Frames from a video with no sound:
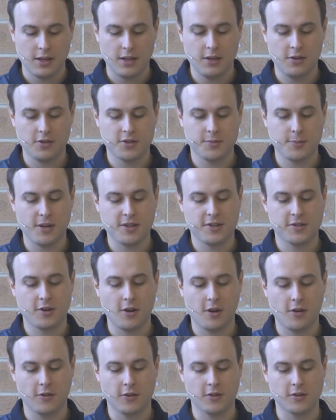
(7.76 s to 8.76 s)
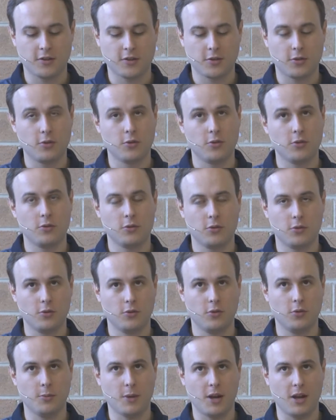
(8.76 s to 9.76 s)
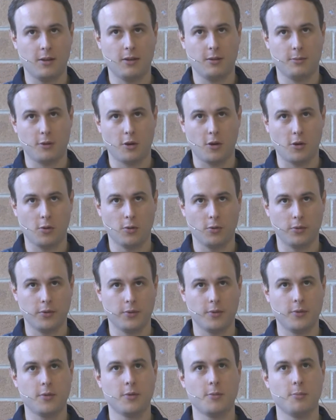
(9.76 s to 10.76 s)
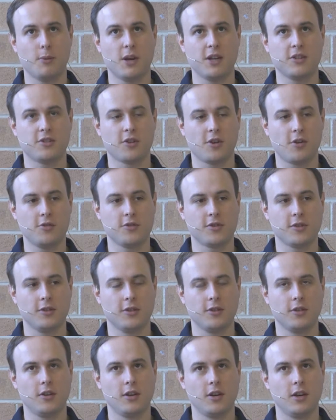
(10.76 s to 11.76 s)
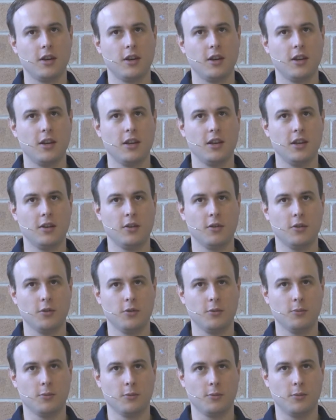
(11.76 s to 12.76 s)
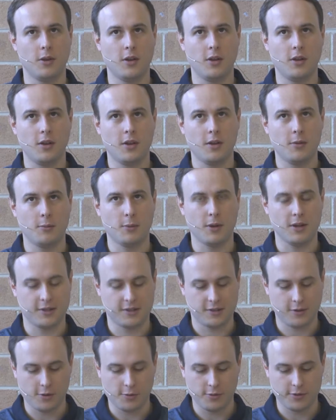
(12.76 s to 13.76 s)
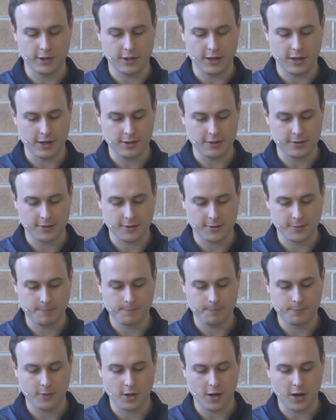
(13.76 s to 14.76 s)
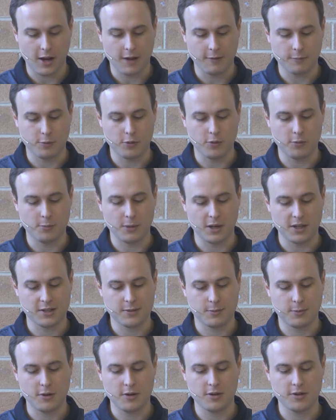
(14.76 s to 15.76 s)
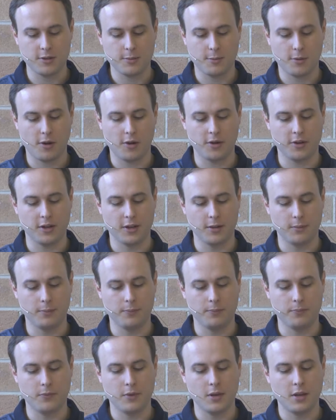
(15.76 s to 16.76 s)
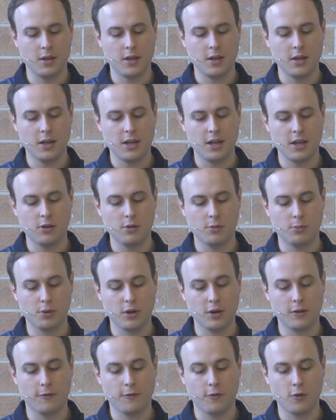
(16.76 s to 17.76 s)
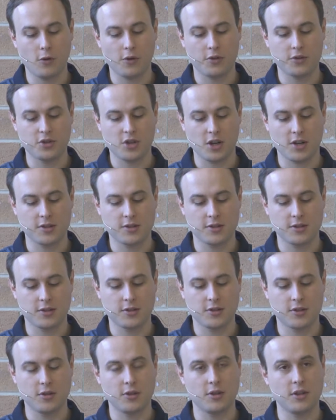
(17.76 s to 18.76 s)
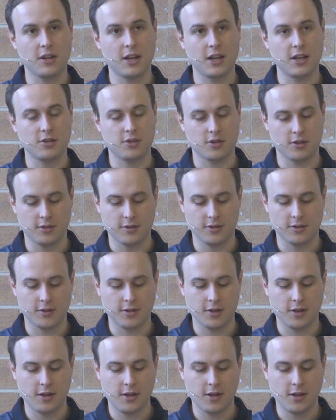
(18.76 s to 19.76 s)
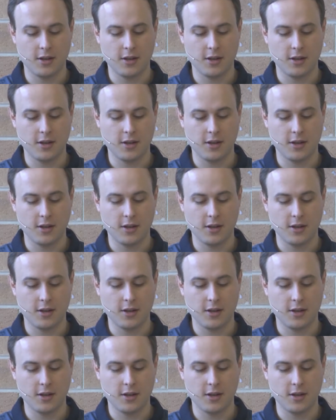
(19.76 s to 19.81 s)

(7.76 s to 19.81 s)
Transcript: Here is my servant, whom I uphold, my chosen, in whom my soul delights. I have put my spirit upon him. He will bring forth justice to the nations.